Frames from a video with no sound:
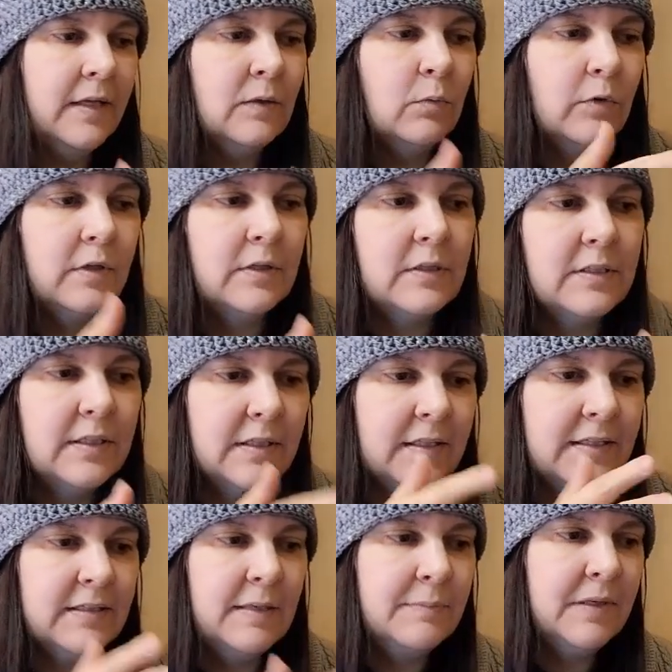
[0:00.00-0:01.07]
they wouldn't
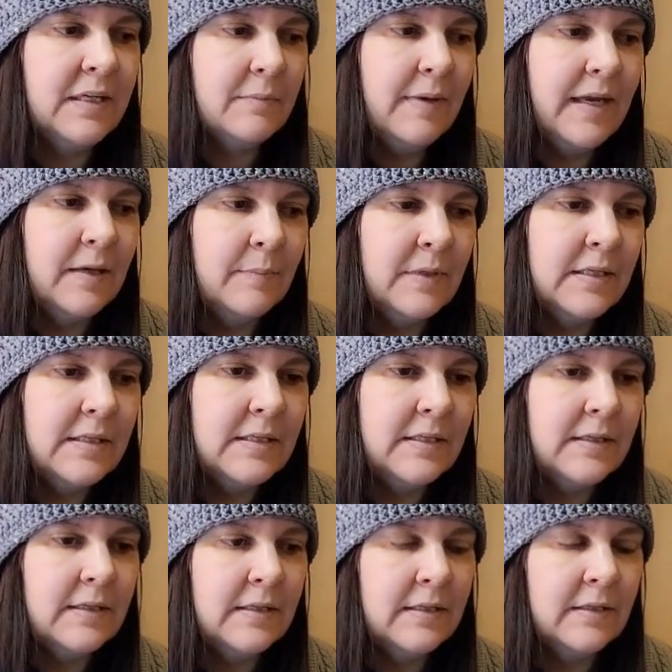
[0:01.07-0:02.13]
accept any payment
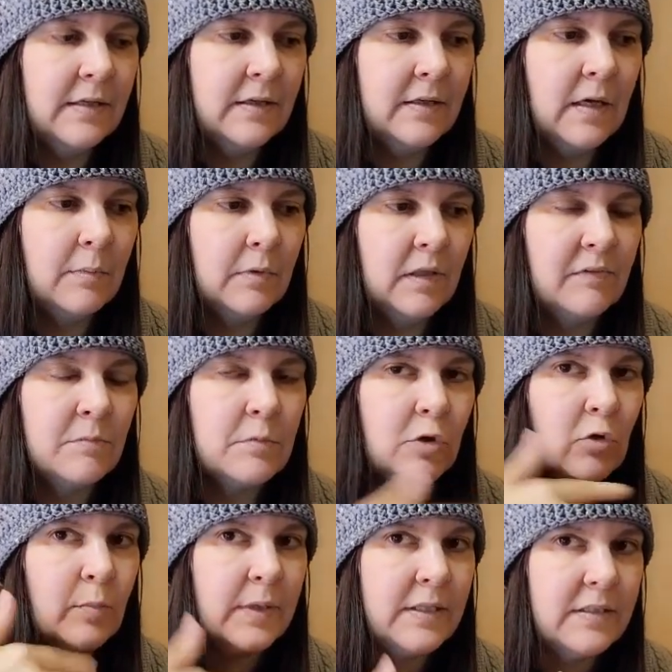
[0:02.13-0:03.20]
and a couple of them
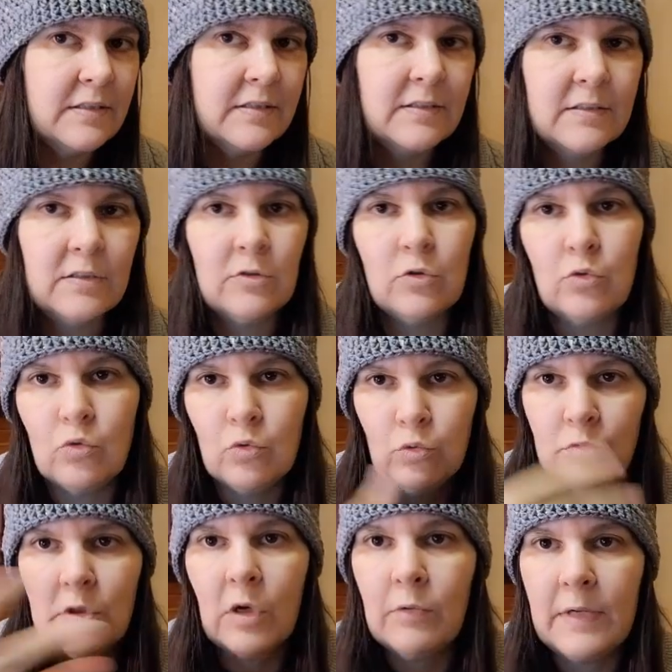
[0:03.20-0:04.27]
told me just to
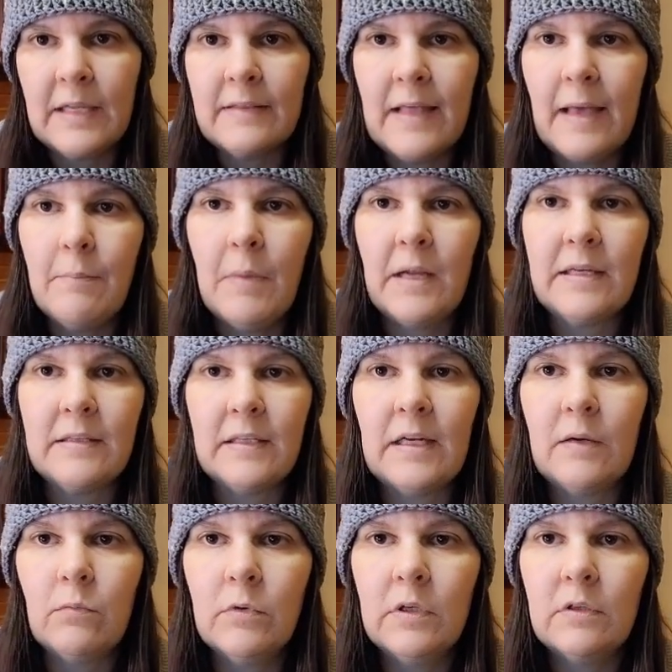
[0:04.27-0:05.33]
donate that money that
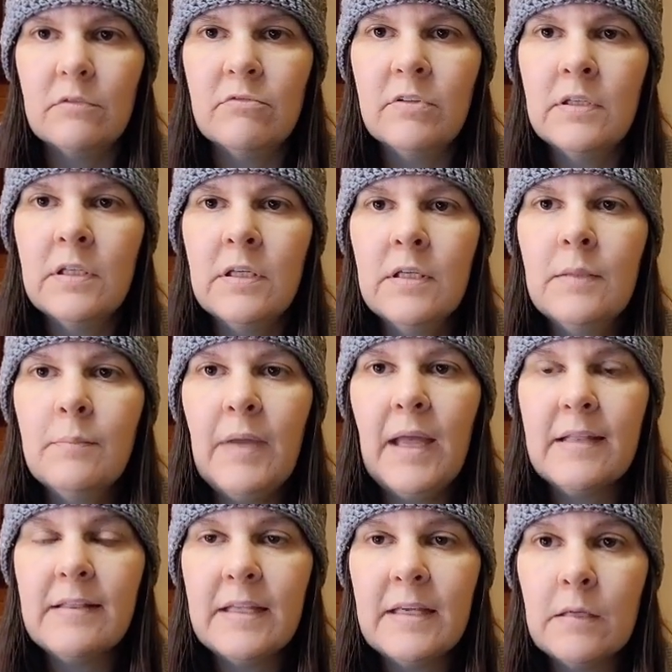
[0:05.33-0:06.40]
I would have
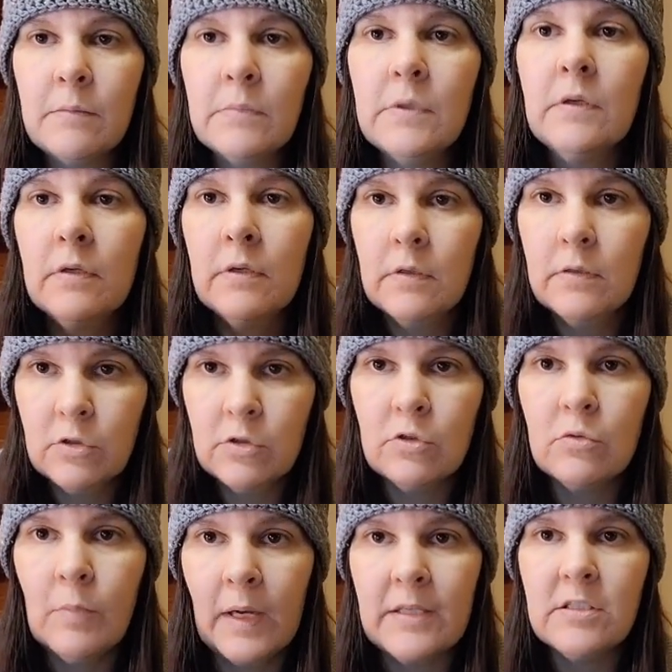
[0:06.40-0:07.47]
paid them
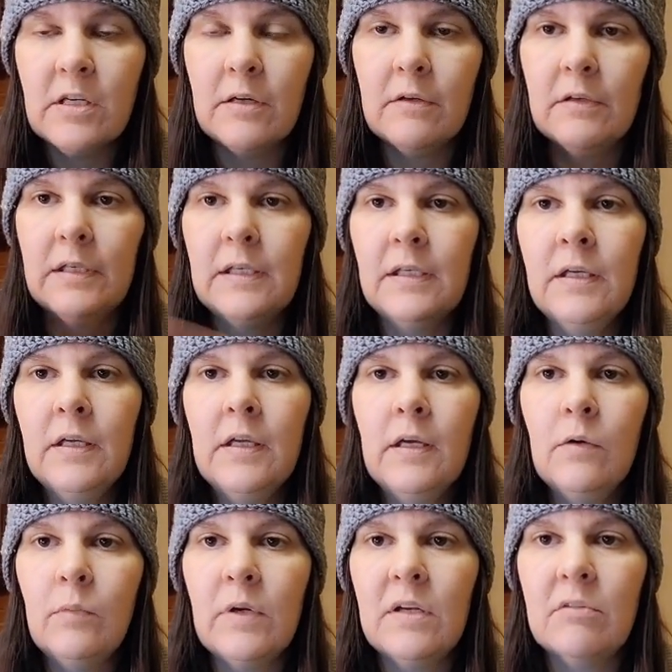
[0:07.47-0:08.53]
to my charity
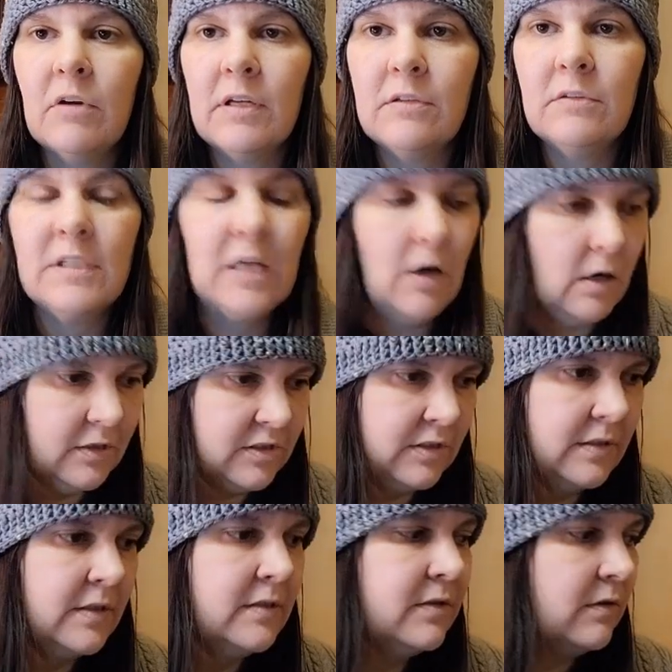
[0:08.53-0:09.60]
whenever I do the
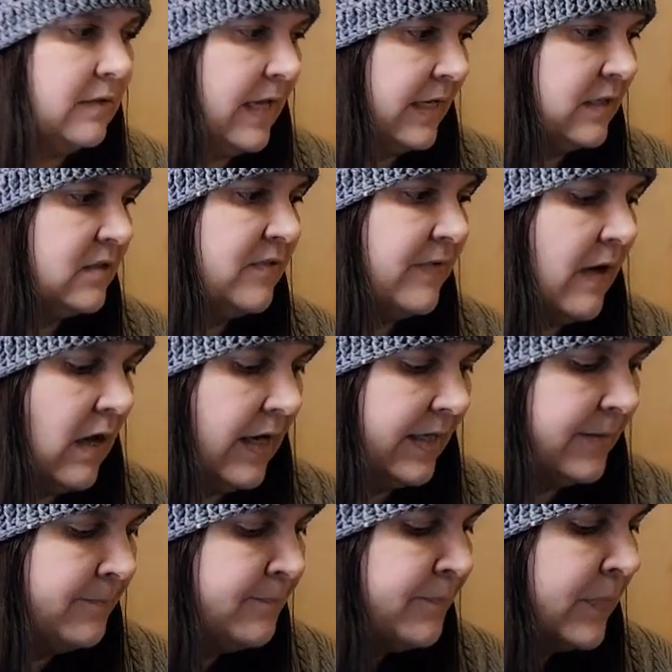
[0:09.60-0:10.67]
auction so that is
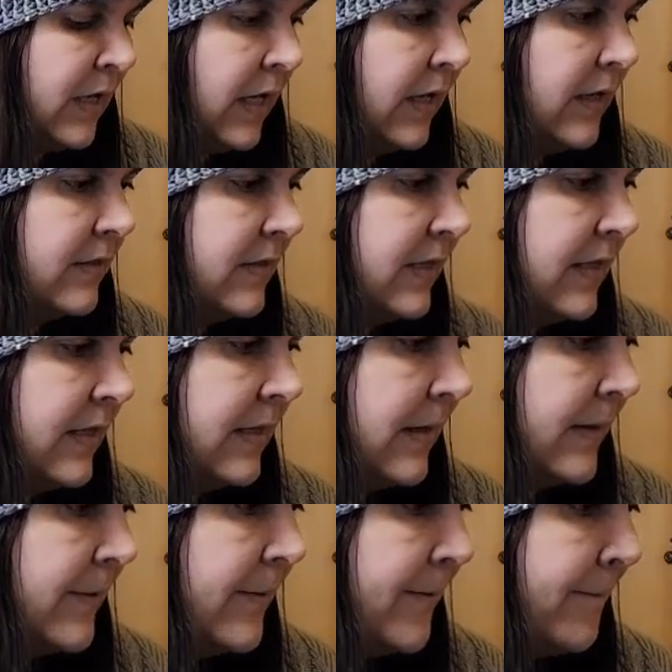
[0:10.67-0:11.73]
fine and then
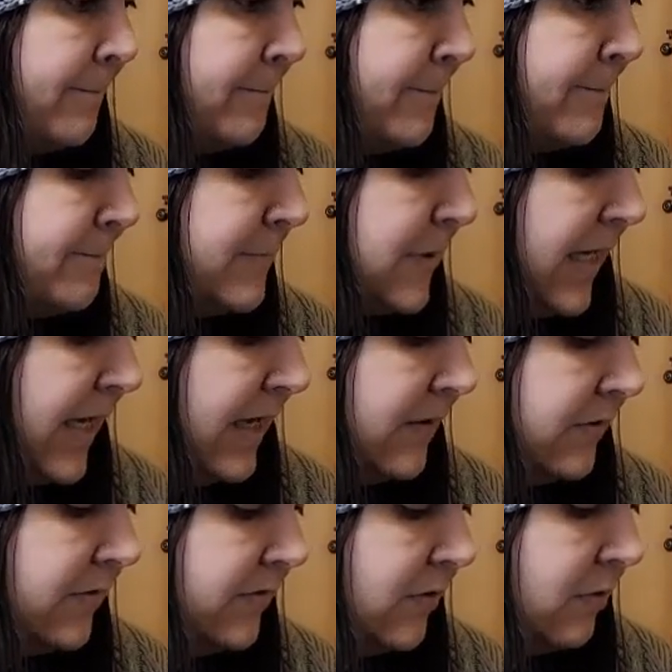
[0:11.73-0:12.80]
um,
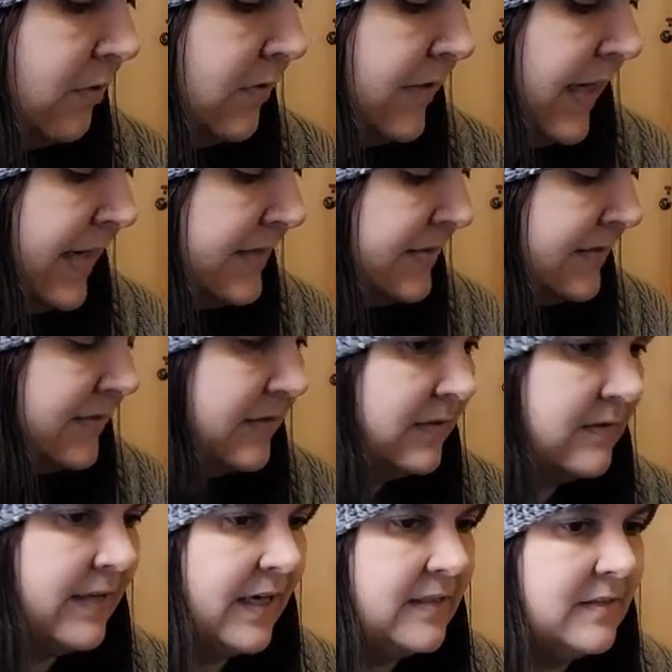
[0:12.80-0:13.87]
yeah so that's
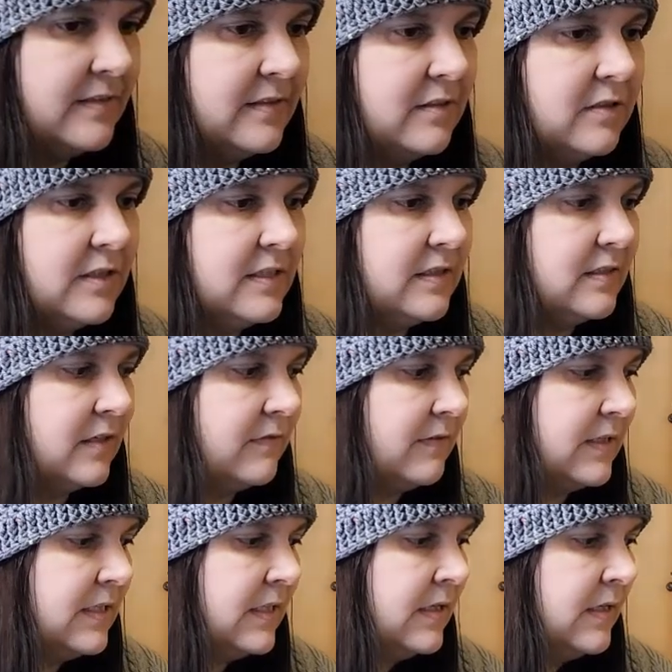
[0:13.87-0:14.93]
the that's the gist of
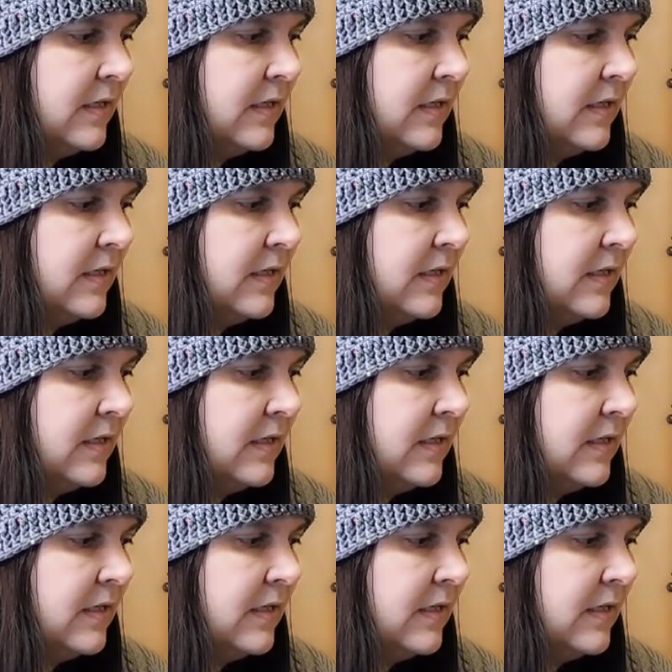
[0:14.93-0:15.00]
it